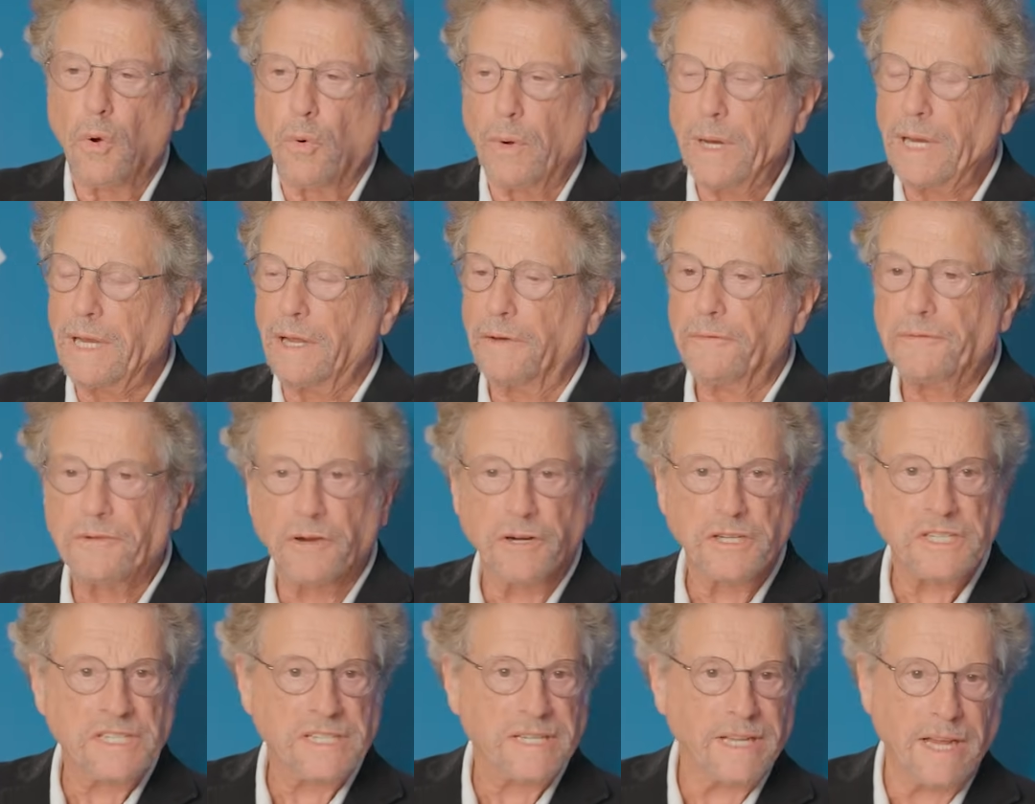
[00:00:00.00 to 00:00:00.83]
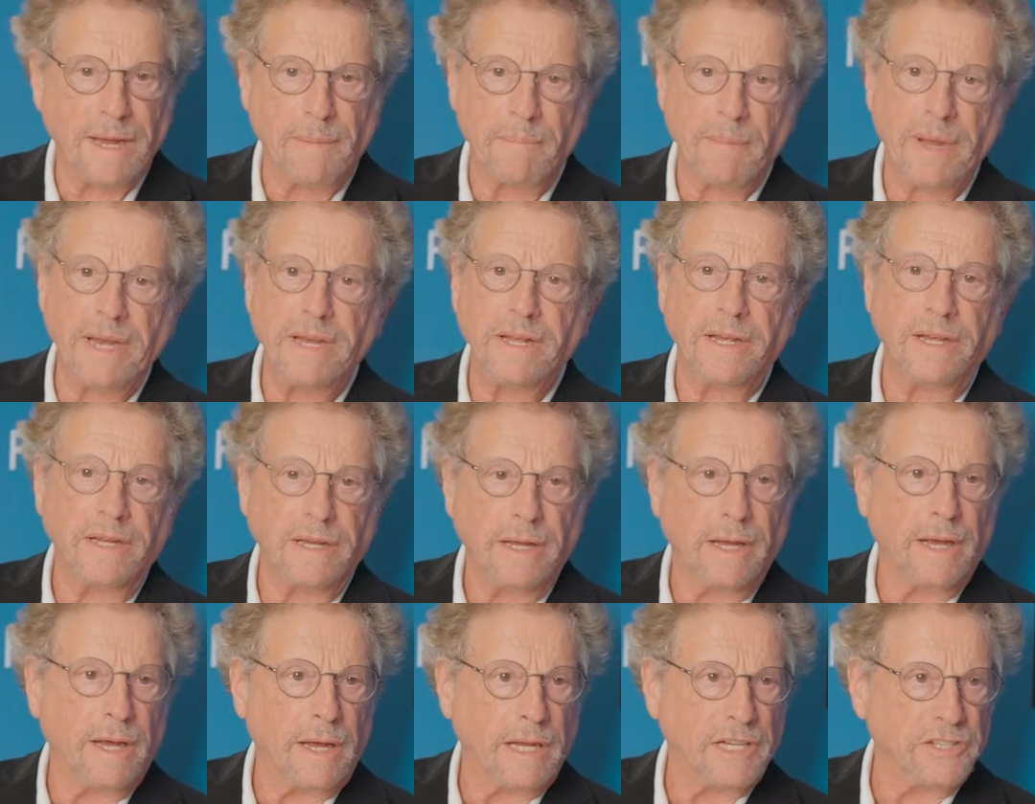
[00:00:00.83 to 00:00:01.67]
Well, of course there are many
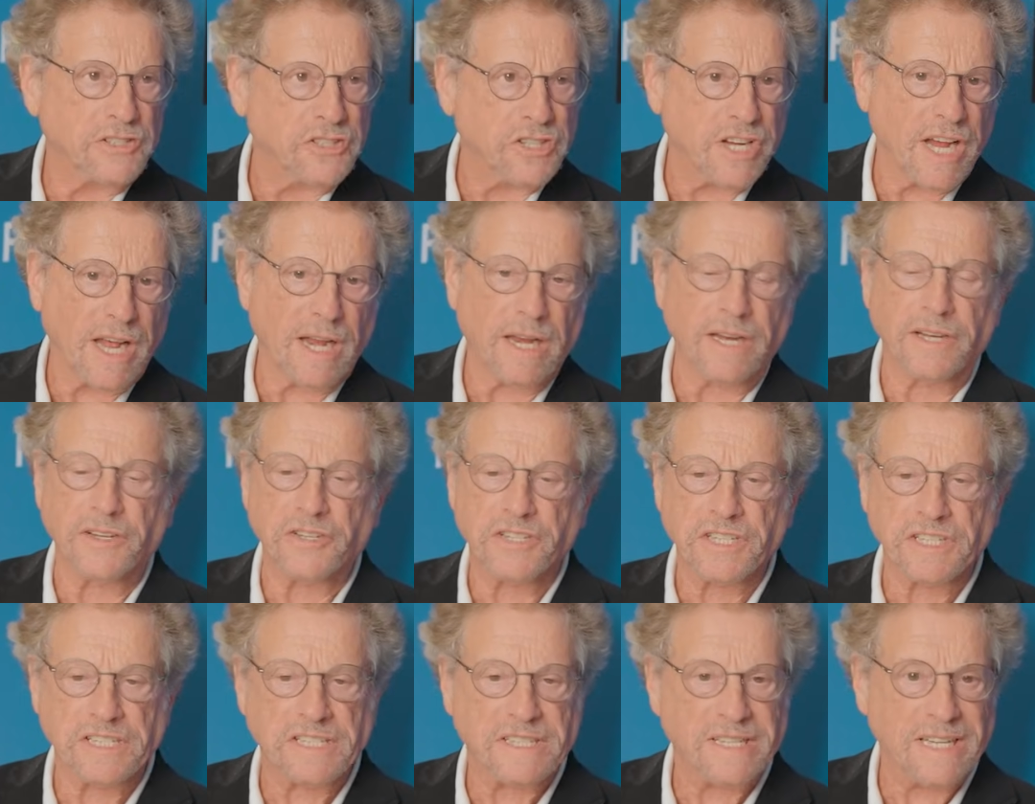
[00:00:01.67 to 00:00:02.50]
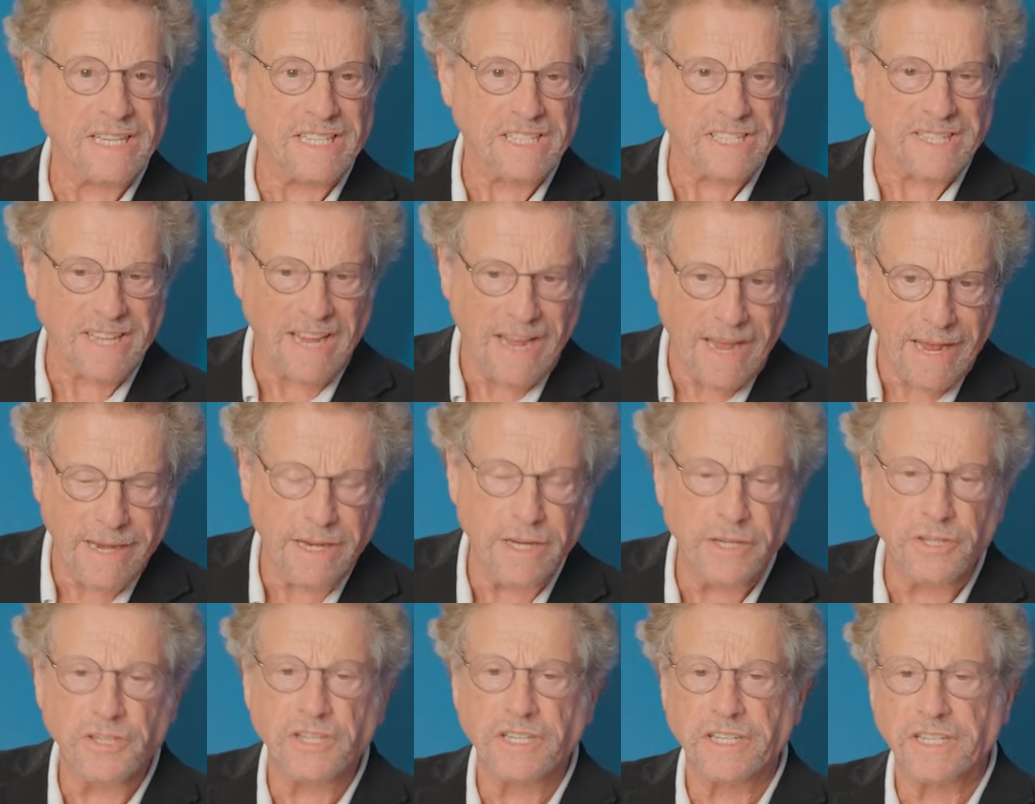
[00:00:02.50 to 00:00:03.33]
uh, challenges. There's the
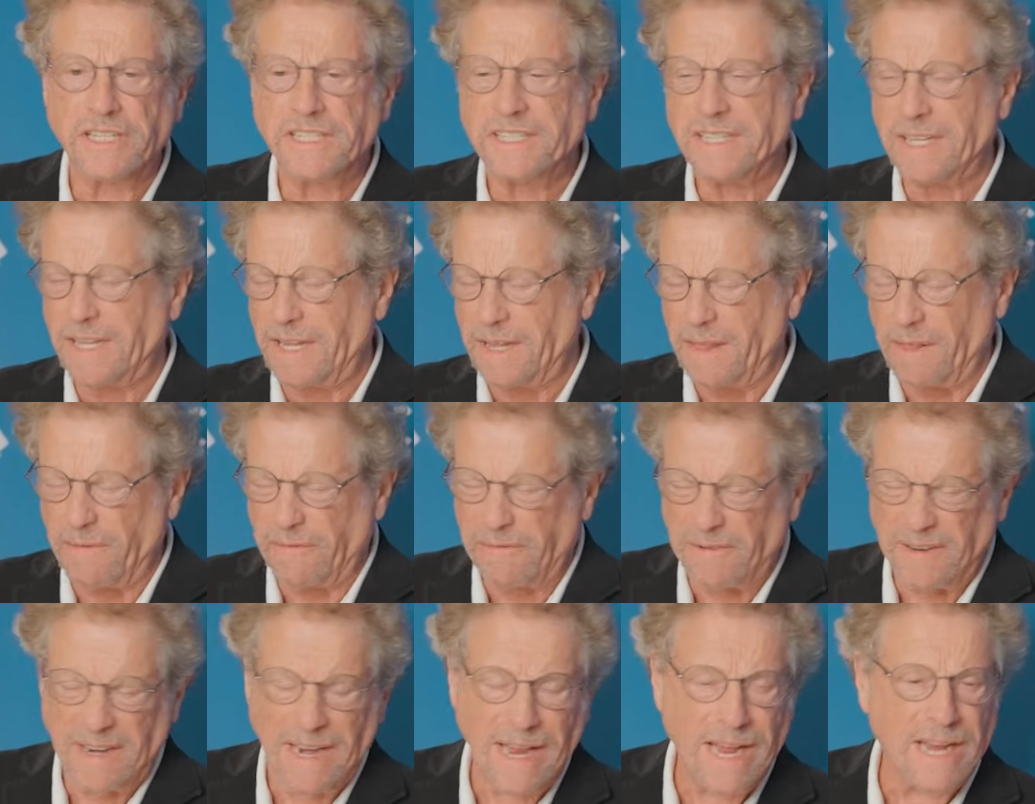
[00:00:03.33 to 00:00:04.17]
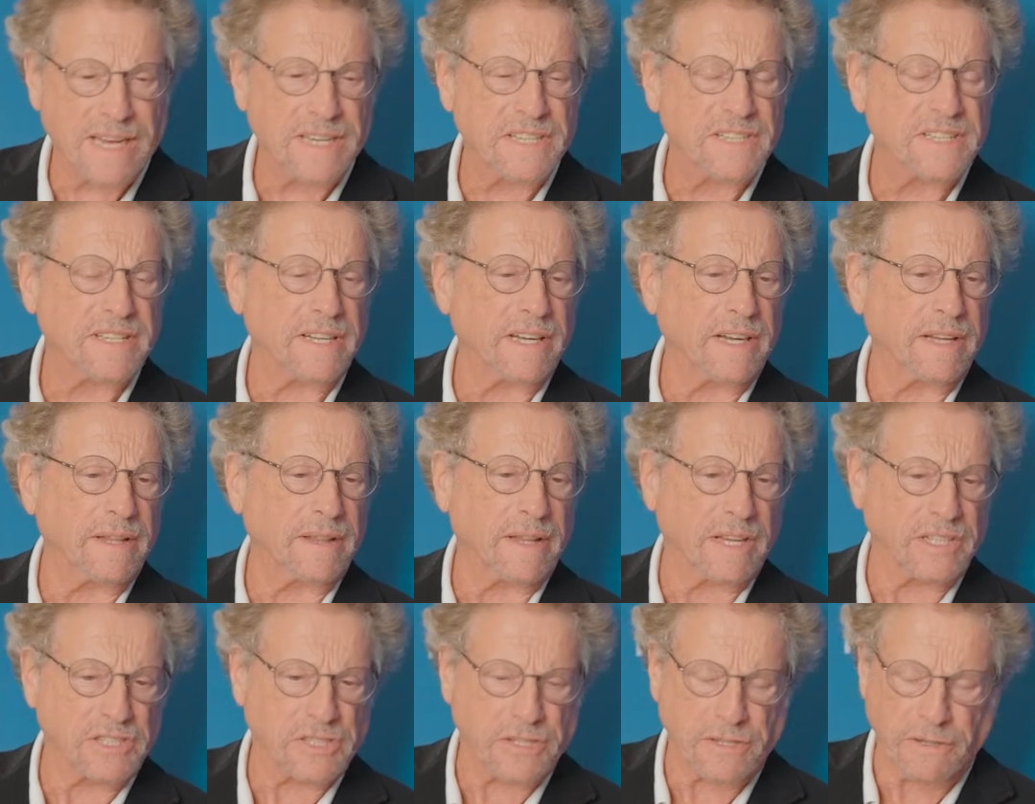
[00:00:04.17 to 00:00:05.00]
energies, there's the financing,
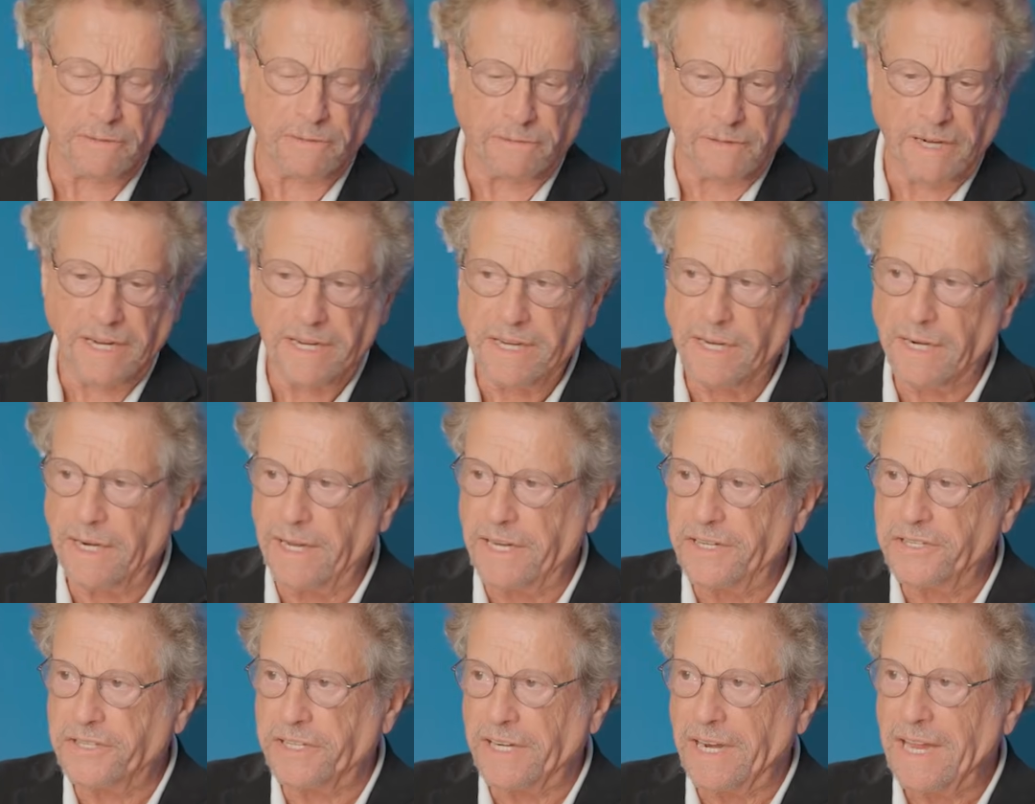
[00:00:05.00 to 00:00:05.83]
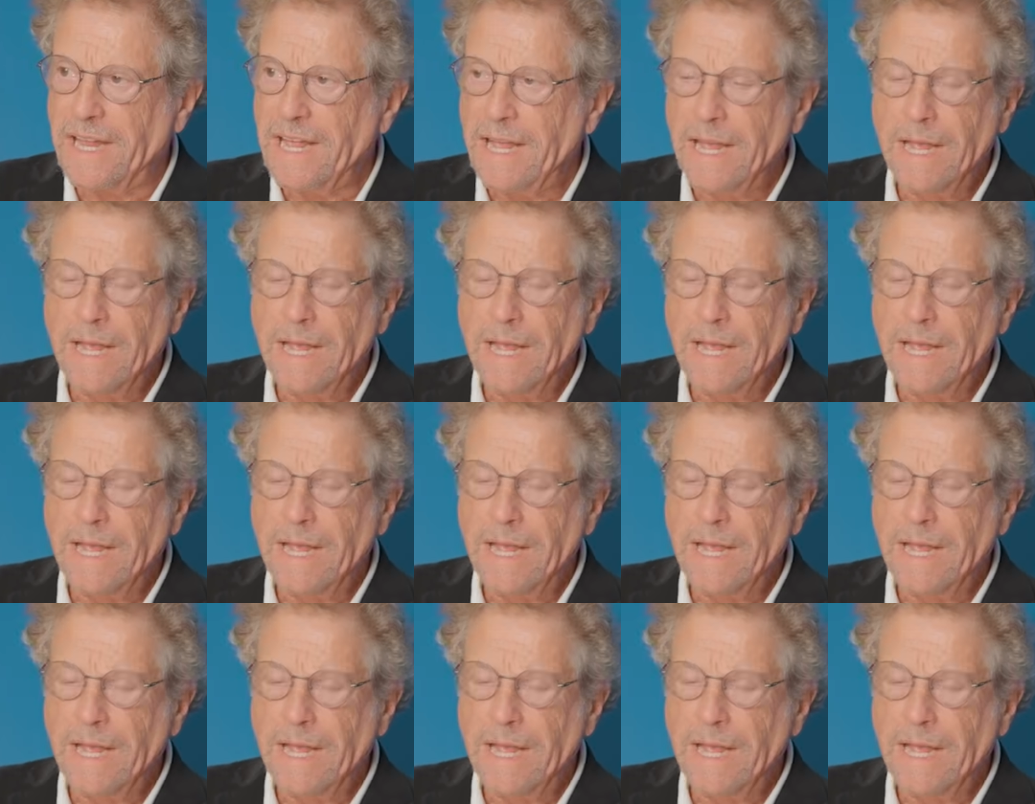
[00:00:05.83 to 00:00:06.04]
there's the regulation.